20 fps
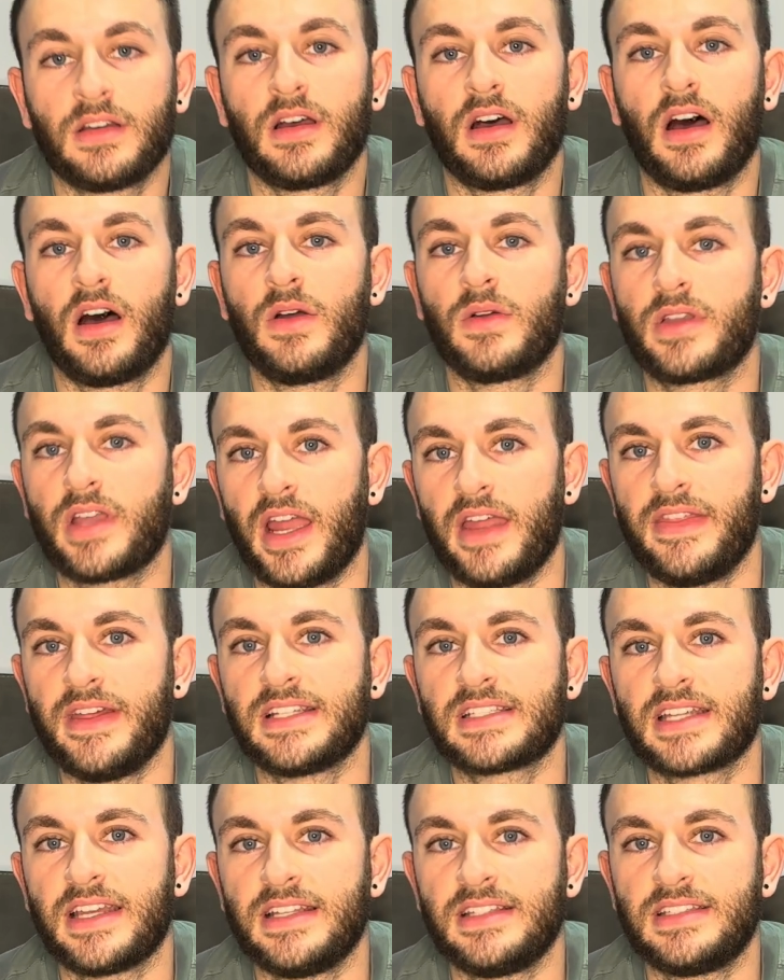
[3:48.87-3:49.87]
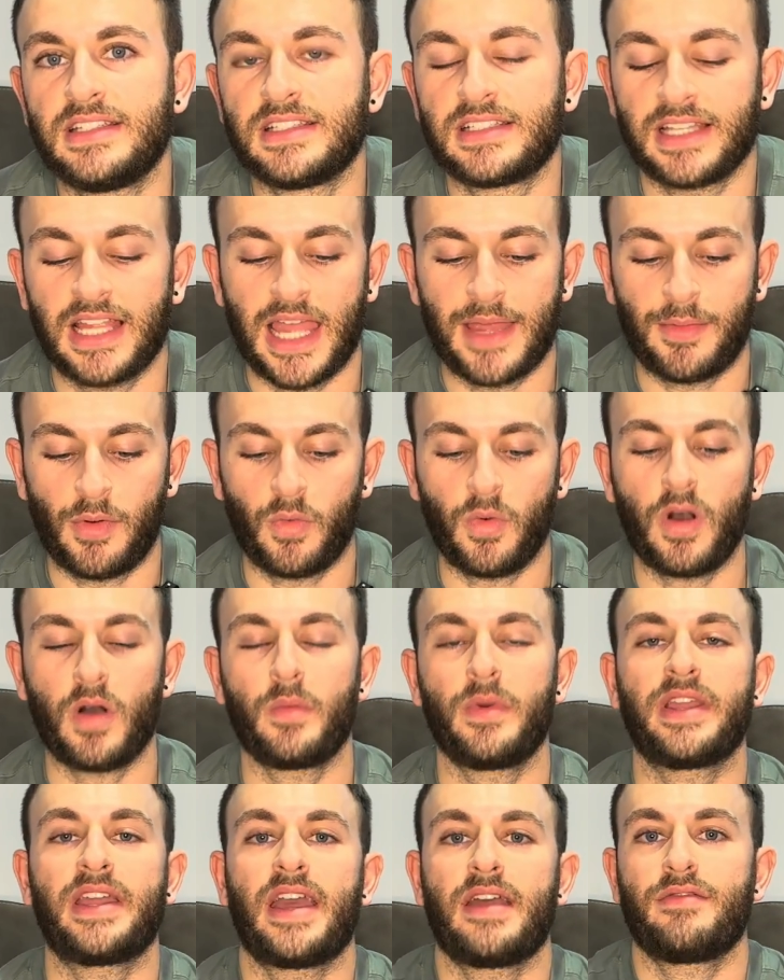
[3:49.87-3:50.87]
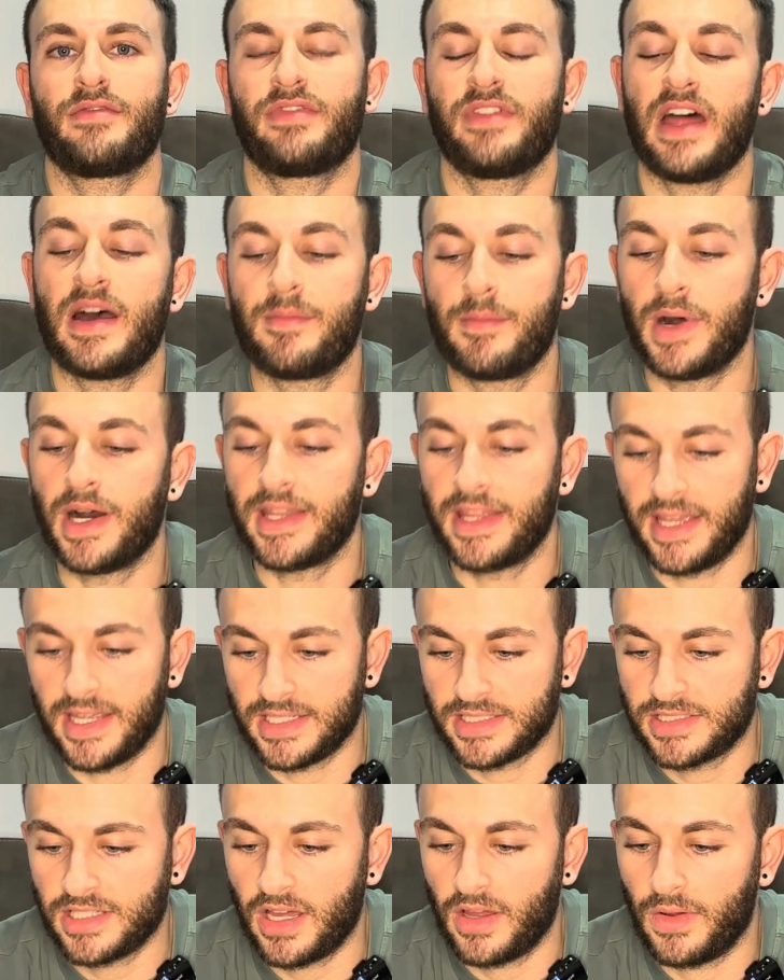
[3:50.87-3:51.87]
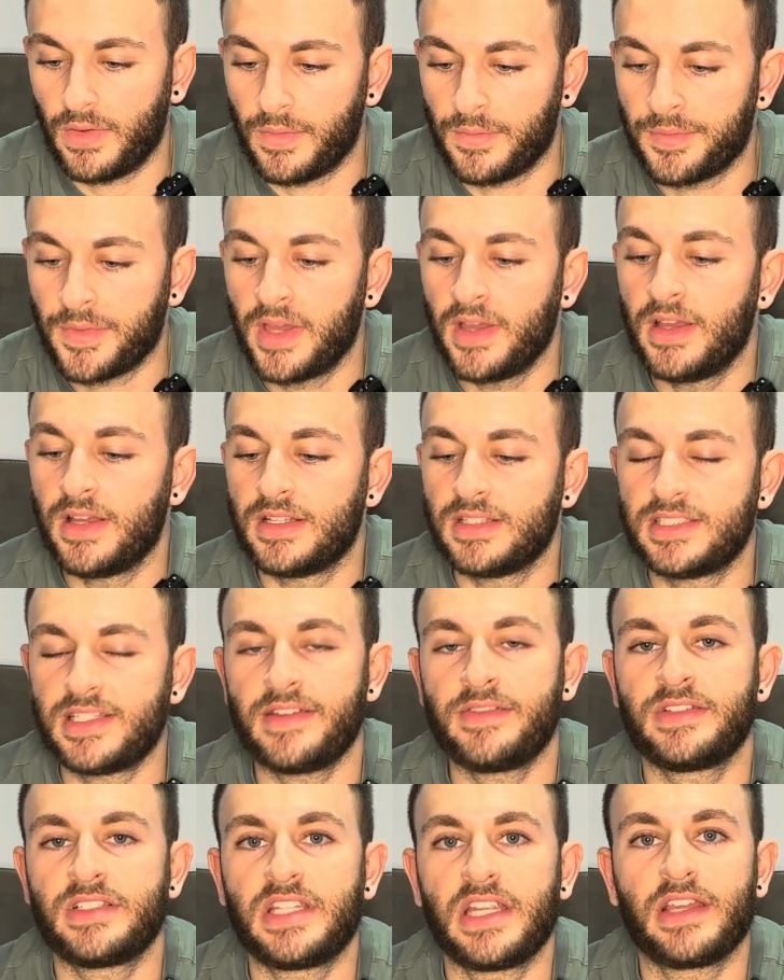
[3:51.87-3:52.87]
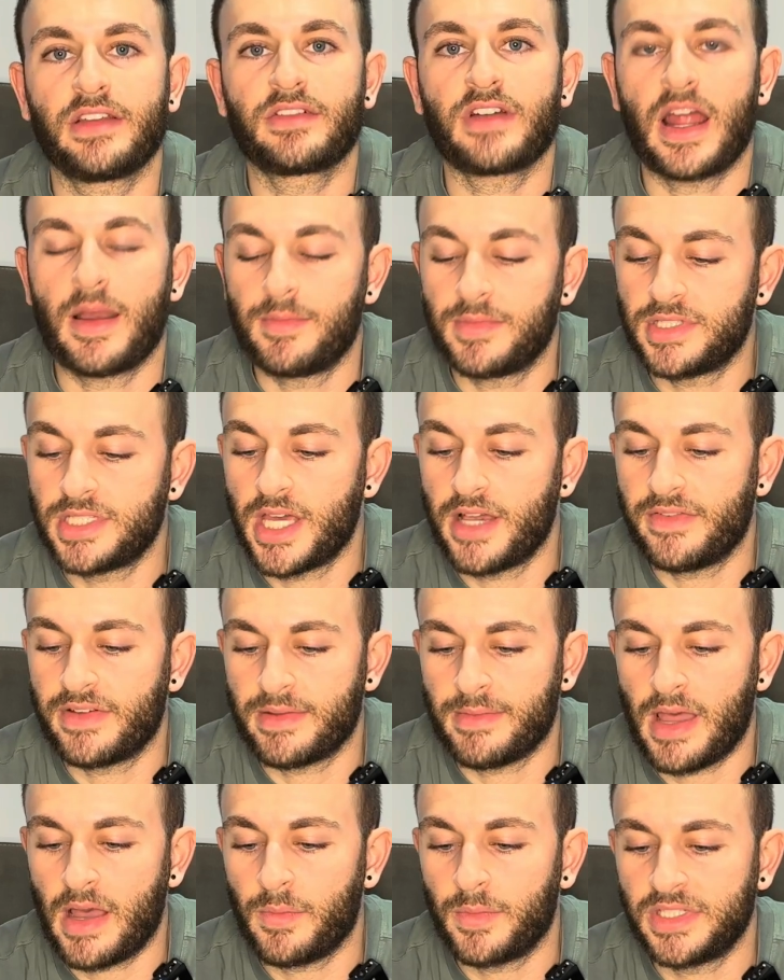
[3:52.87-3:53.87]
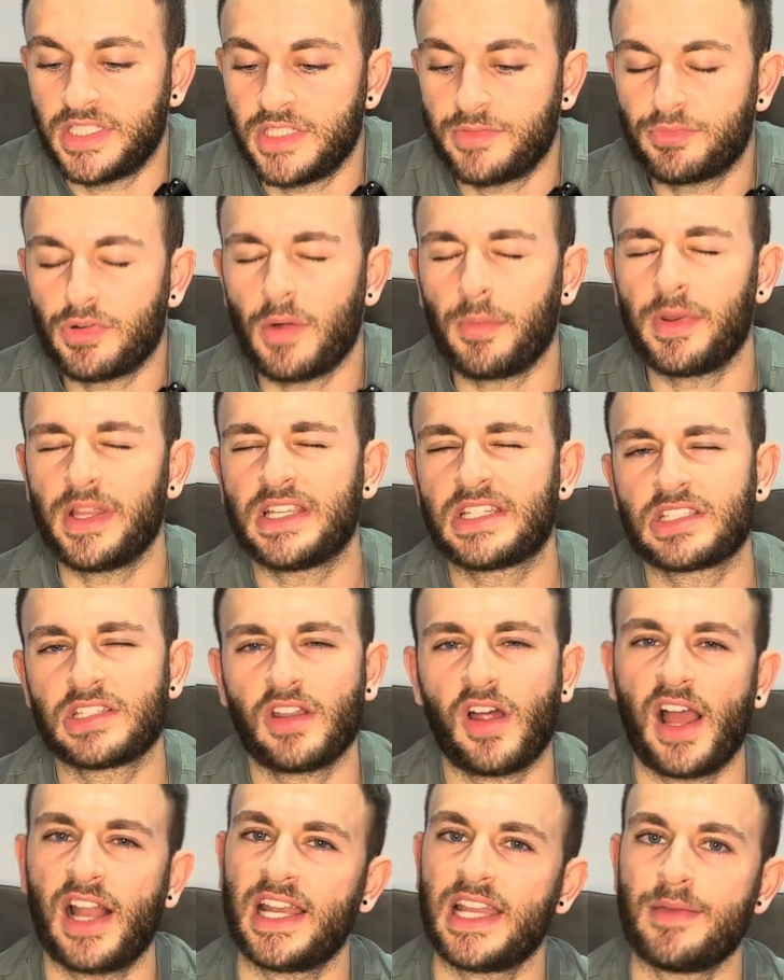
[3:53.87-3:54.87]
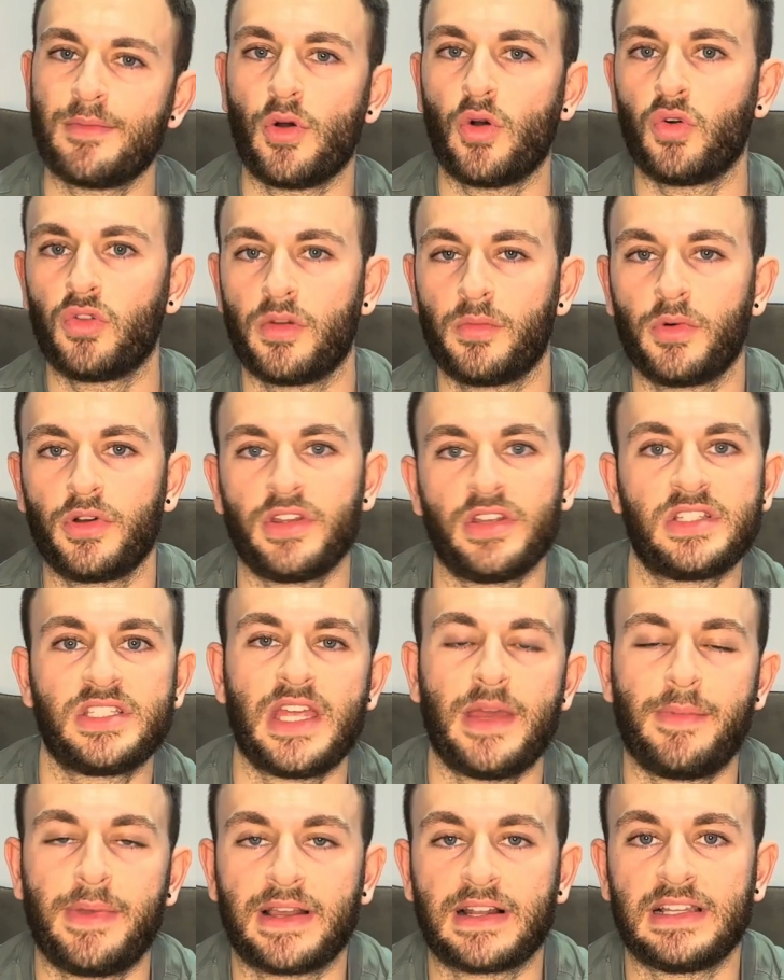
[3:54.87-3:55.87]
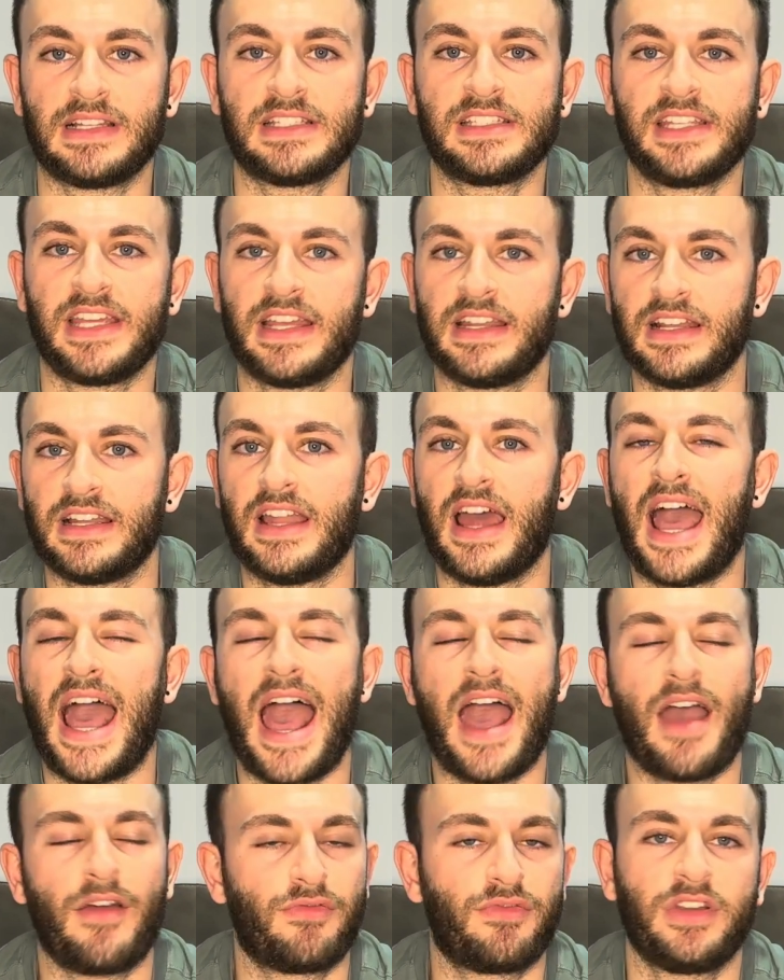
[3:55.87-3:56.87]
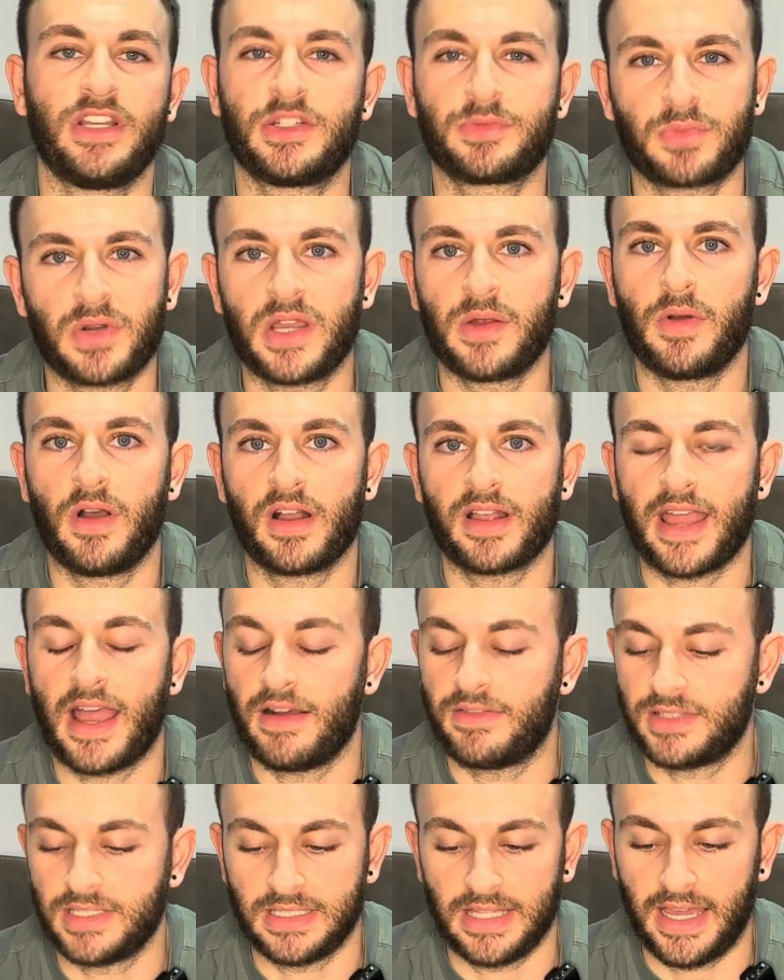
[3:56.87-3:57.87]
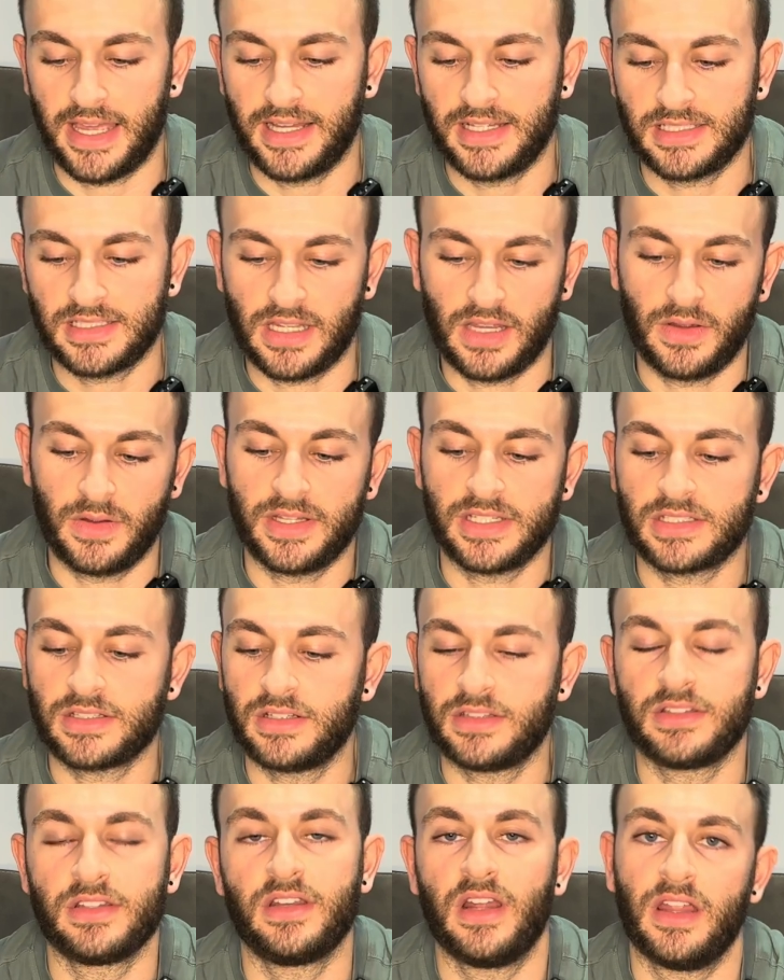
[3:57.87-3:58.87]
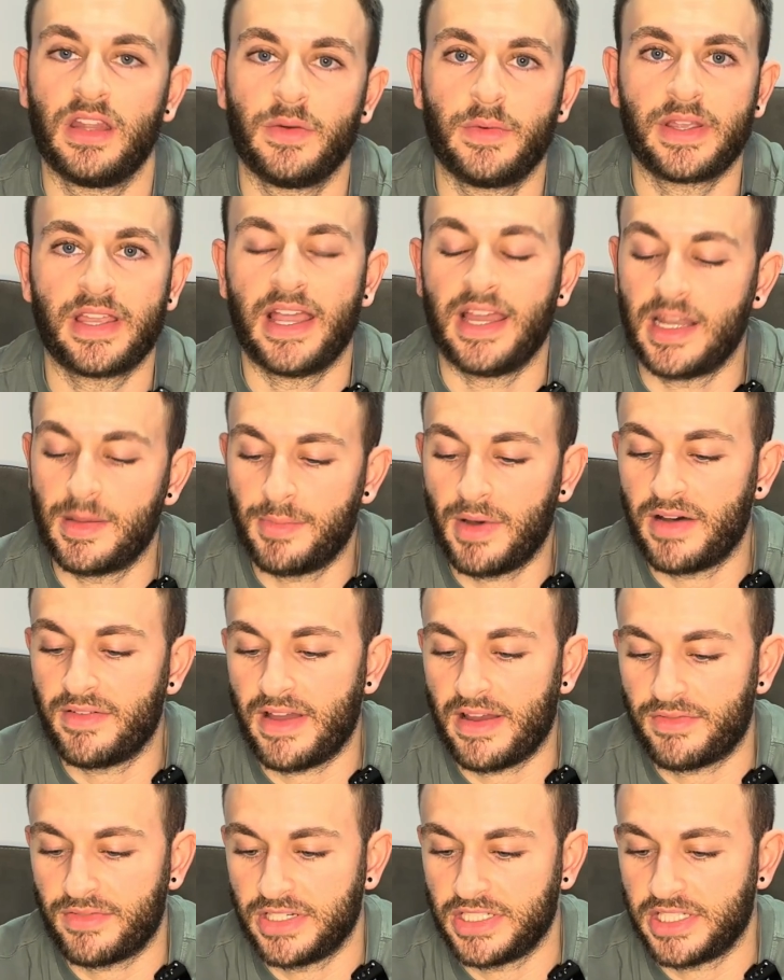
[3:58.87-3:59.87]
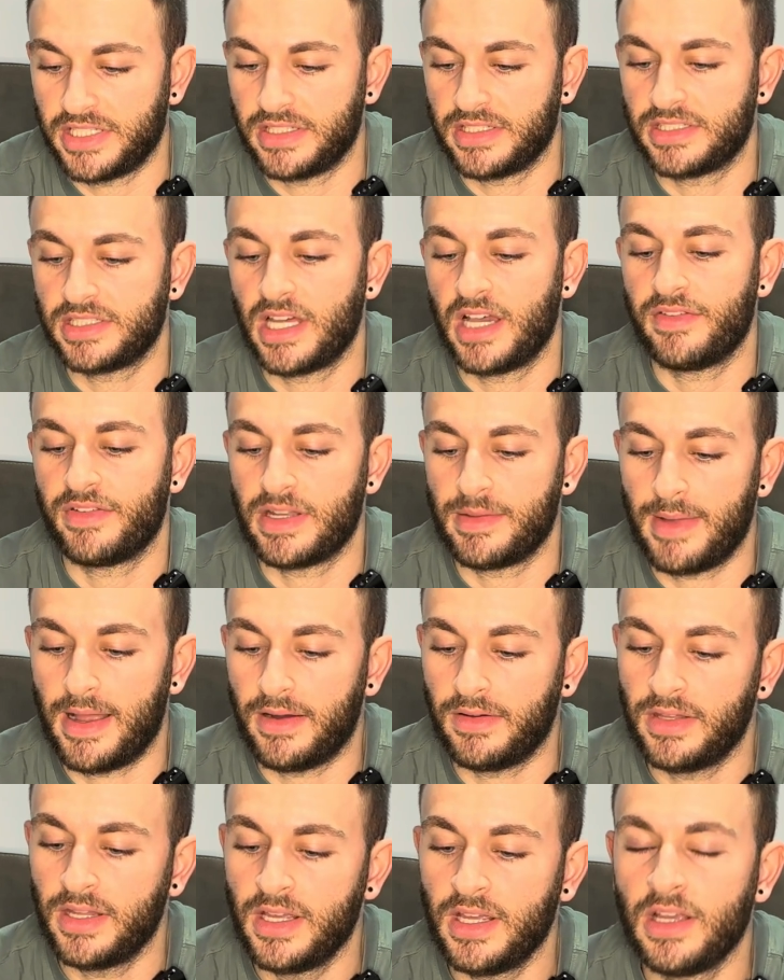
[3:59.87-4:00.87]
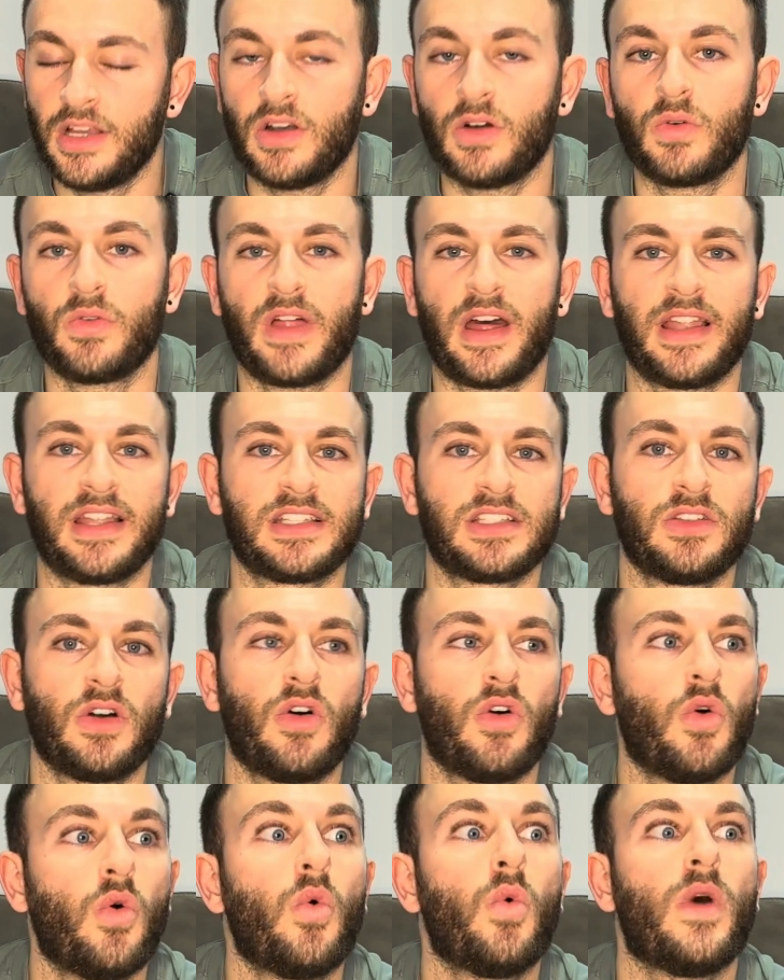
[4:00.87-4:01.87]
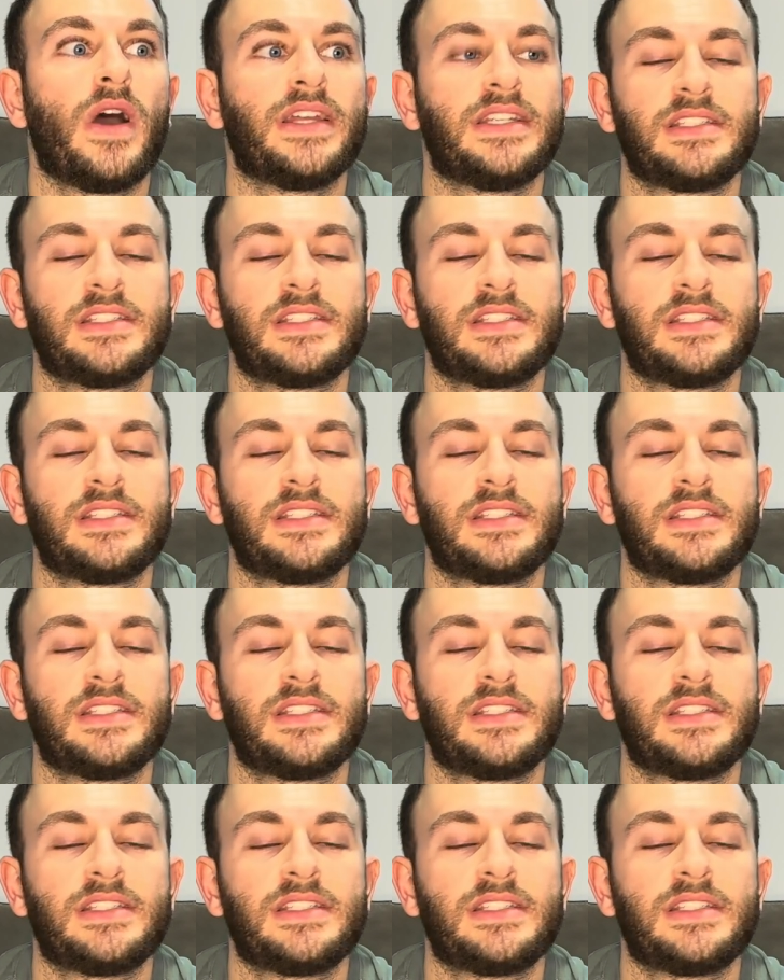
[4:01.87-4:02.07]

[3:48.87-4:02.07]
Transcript: Okay, let's get into this label. What are we getting for that money? So, 17 grams serving amount, which is probably slightly more than what you typically see in an average pre-workout of today. So it's good to know that we're getting above average in the serving amount, although it's not always